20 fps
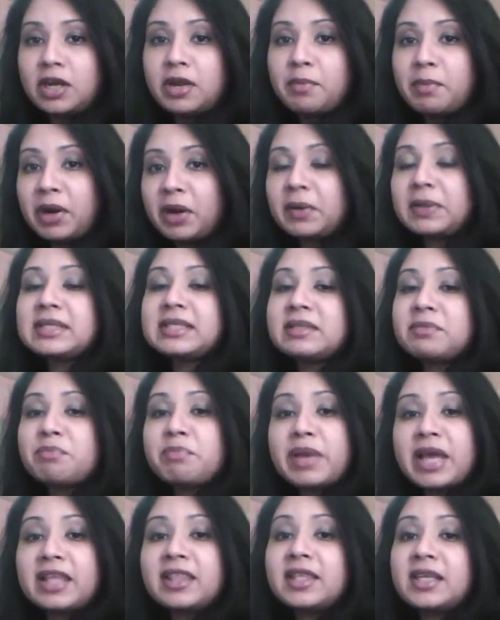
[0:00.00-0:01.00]

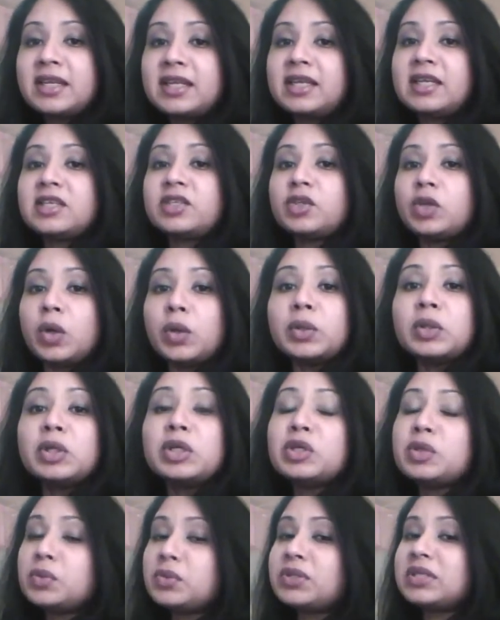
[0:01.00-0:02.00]
Parasympathetic is only
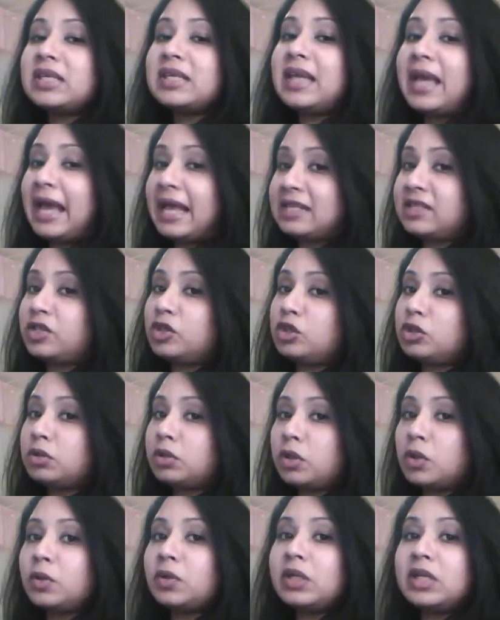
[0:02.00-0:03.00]
using
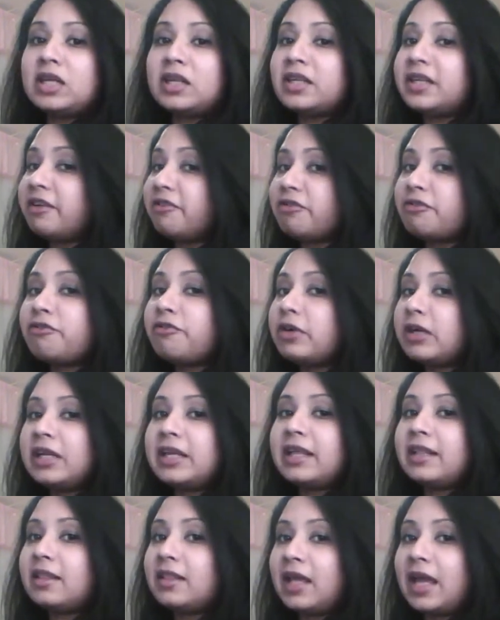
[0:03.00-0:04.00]
acetylcholine. Never
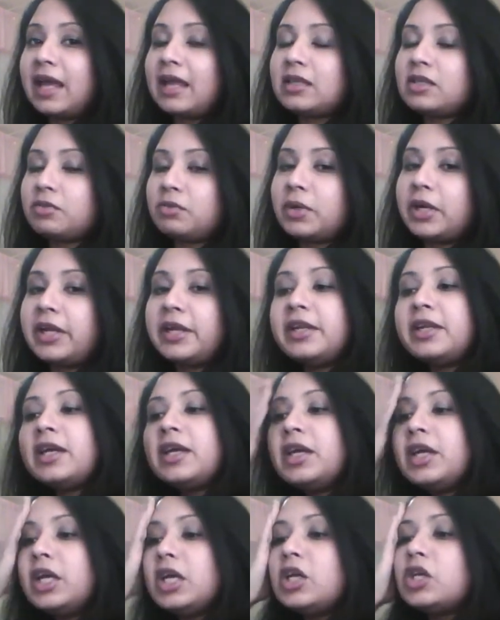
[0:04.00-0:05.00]
forget that, right?
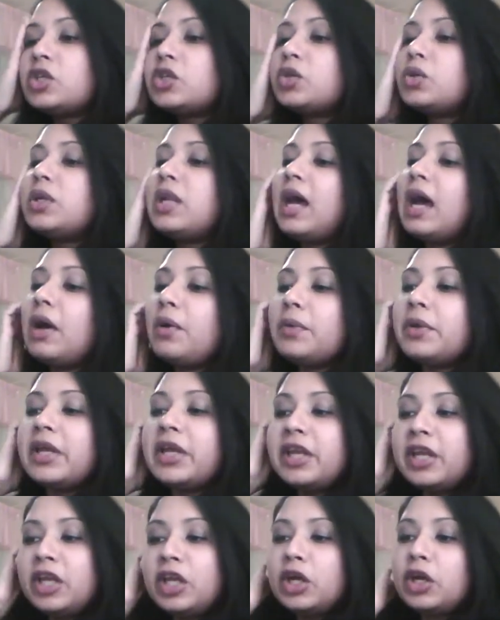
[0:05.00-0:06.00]
So now
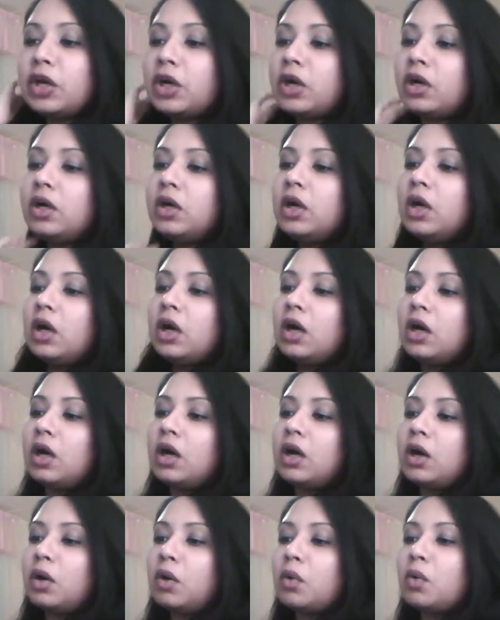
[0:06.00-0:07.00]
here,
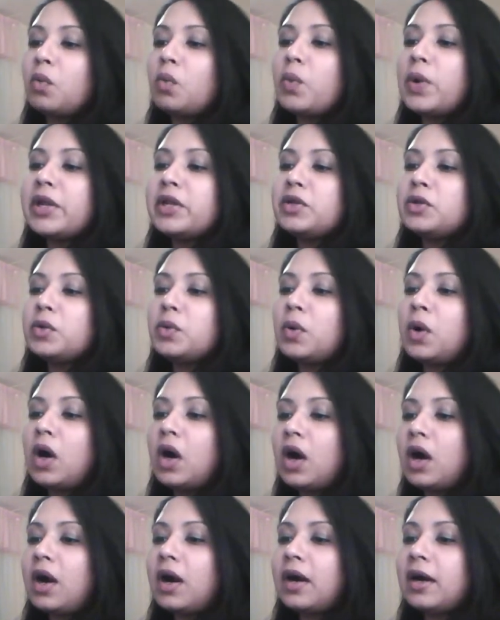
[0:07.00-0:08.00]
when you
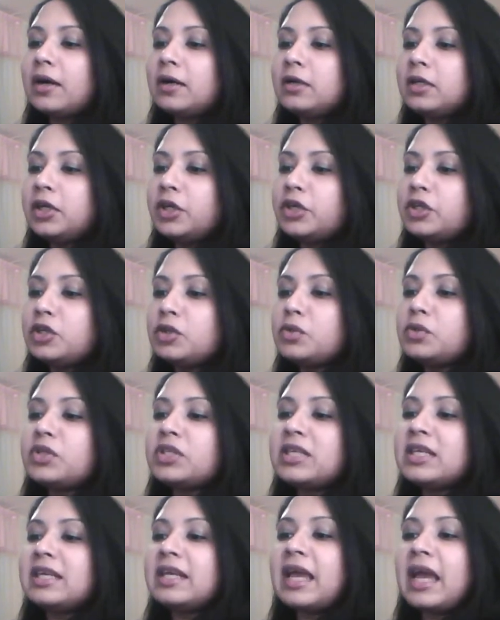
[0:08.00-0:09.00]
are
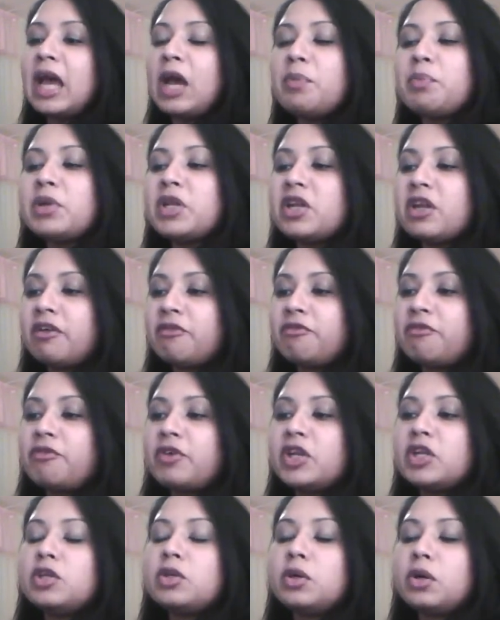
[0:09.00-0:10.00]
using
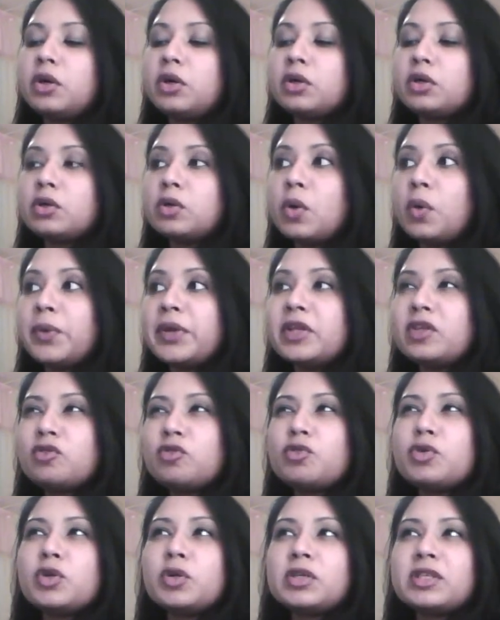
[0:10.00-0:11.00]
epinephrine, you're going through
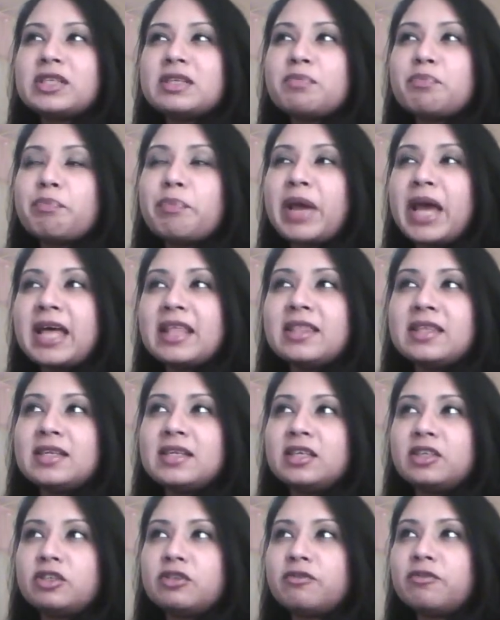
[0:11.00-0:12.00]
your
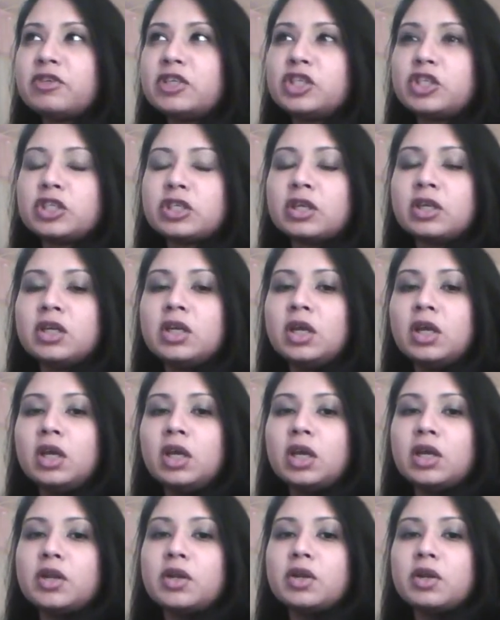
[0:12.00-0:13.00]
sympathetic division.
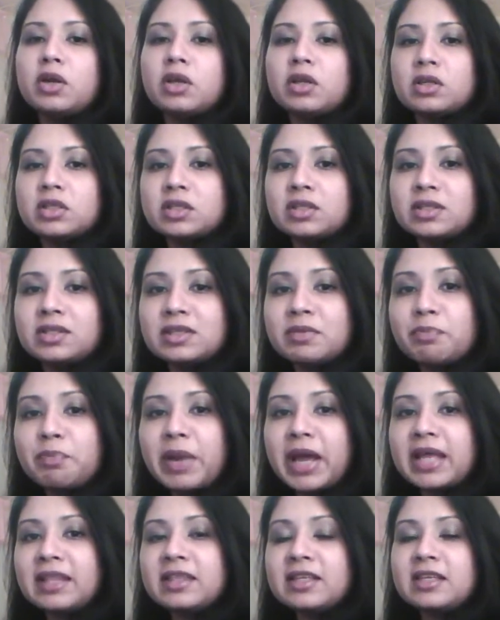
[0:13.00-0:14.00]

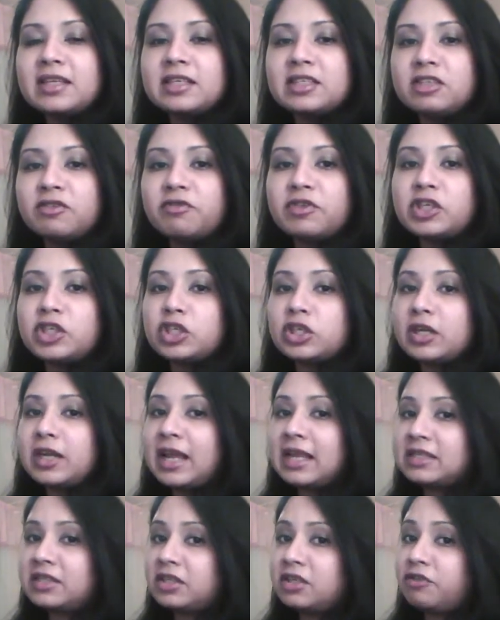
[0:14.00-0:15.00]
Sympathetic division
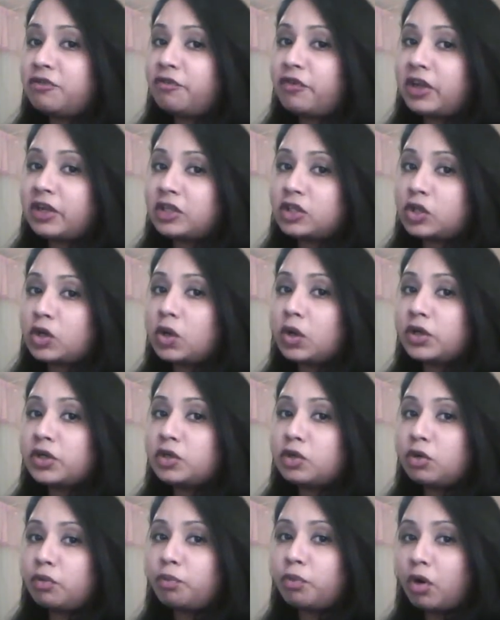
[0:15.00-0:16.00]
has an effect on
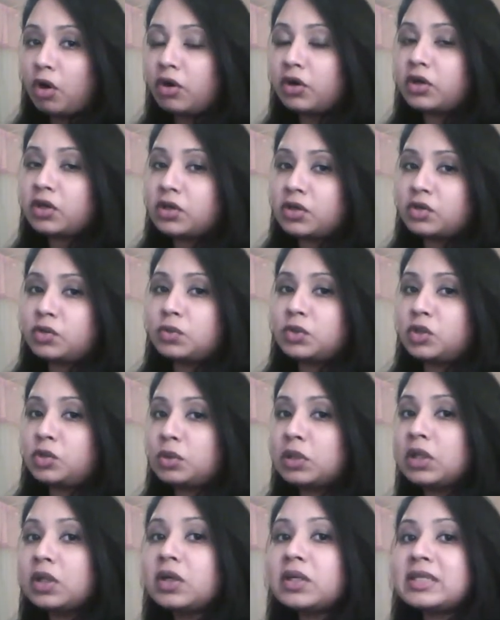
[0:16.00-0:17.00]
your bronchus, which you
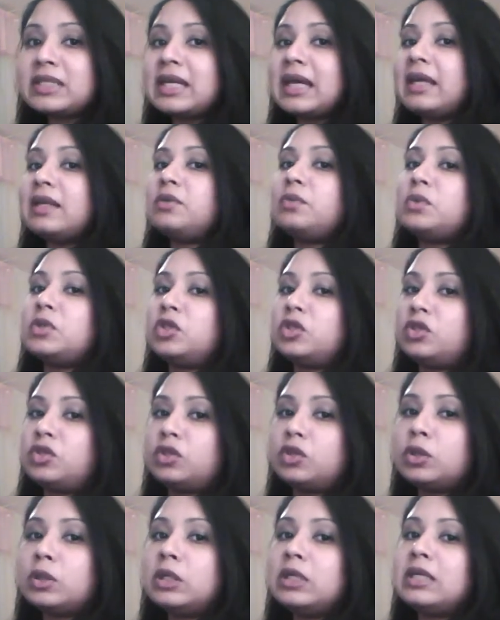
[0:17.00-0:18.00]
looked at, which is
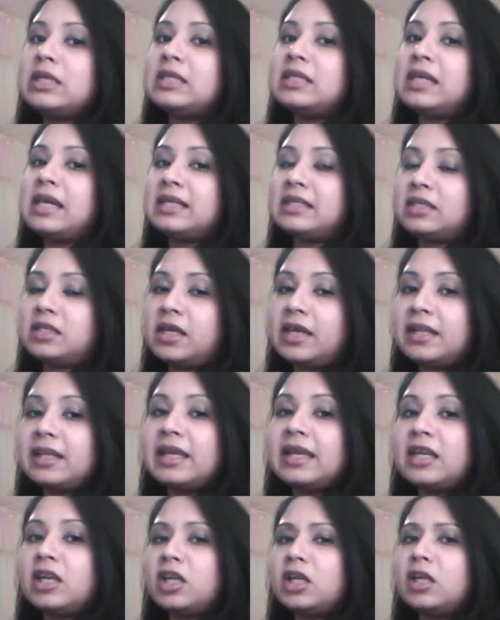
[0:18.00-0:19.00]
good. It has
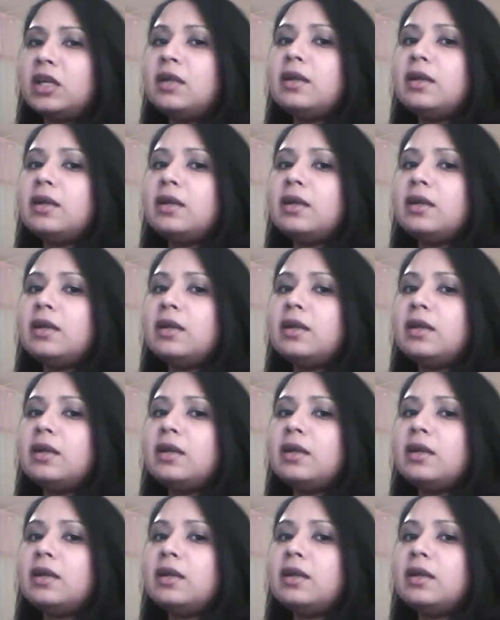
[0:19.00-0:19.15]
dilated it.